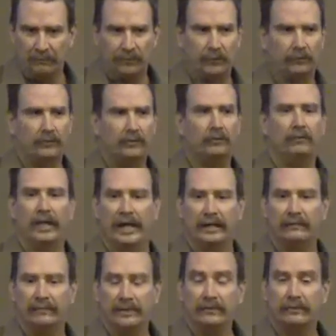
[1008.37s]
due to
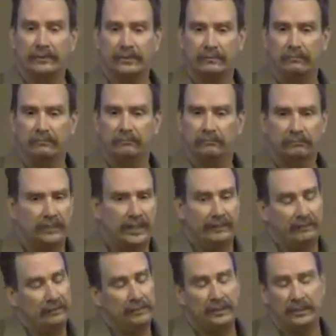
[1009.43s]
lack of interest. They
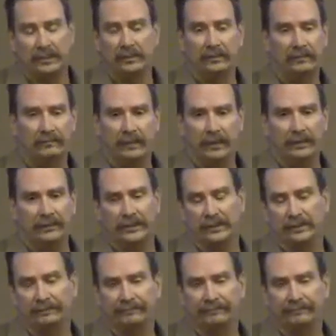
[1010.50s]
haven't been selling enough policies.